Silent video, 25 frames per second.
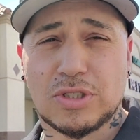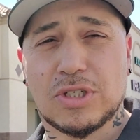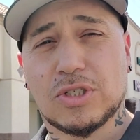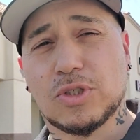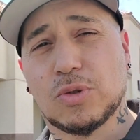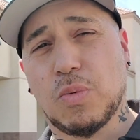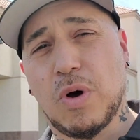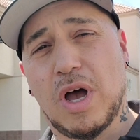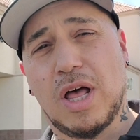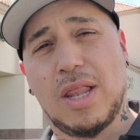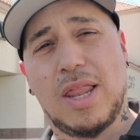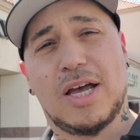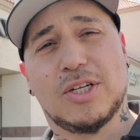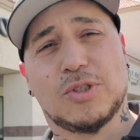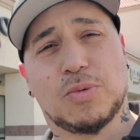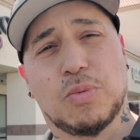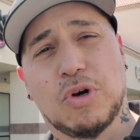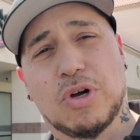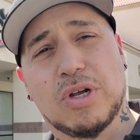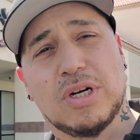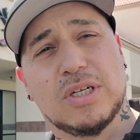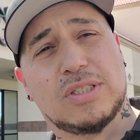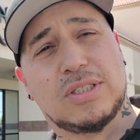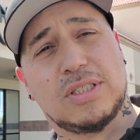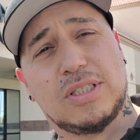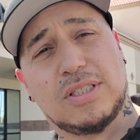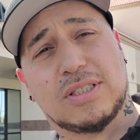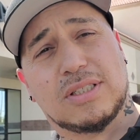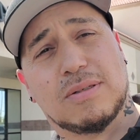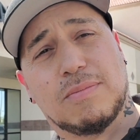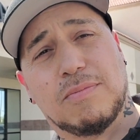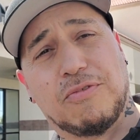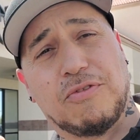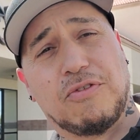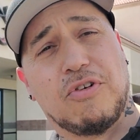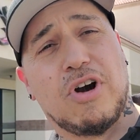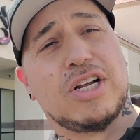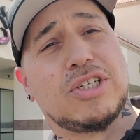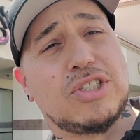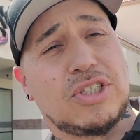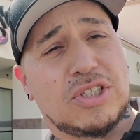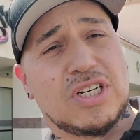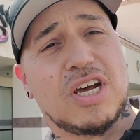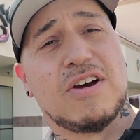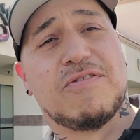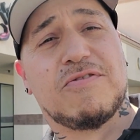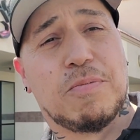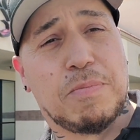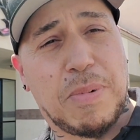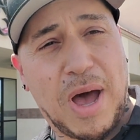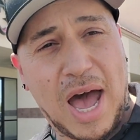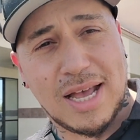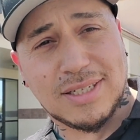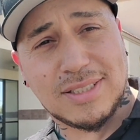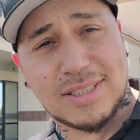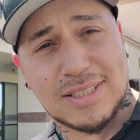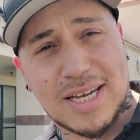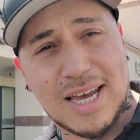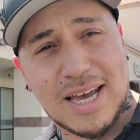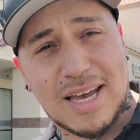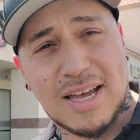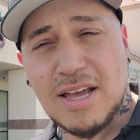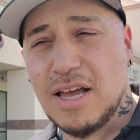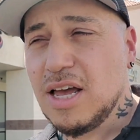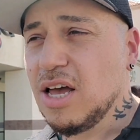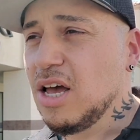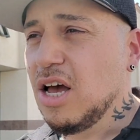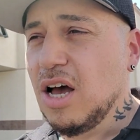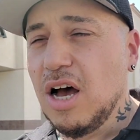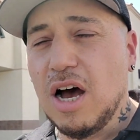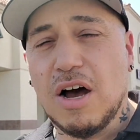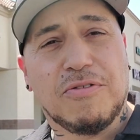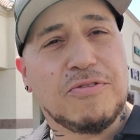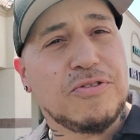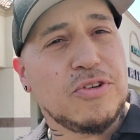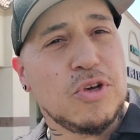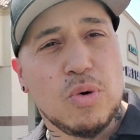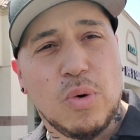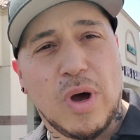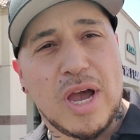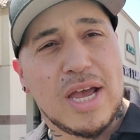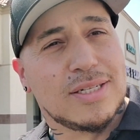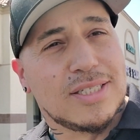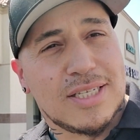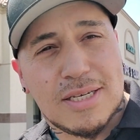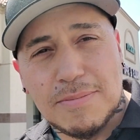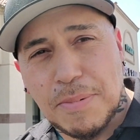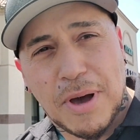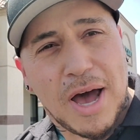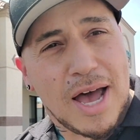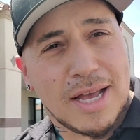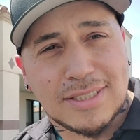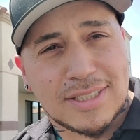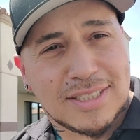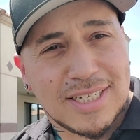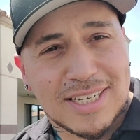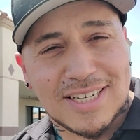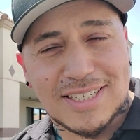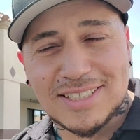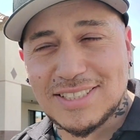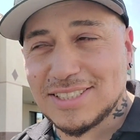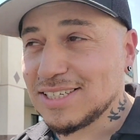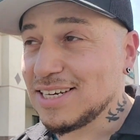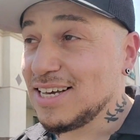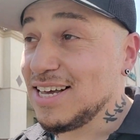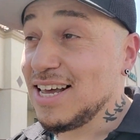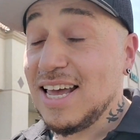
as well as we're going to see some fresh stuffed pasta, a few antipastas,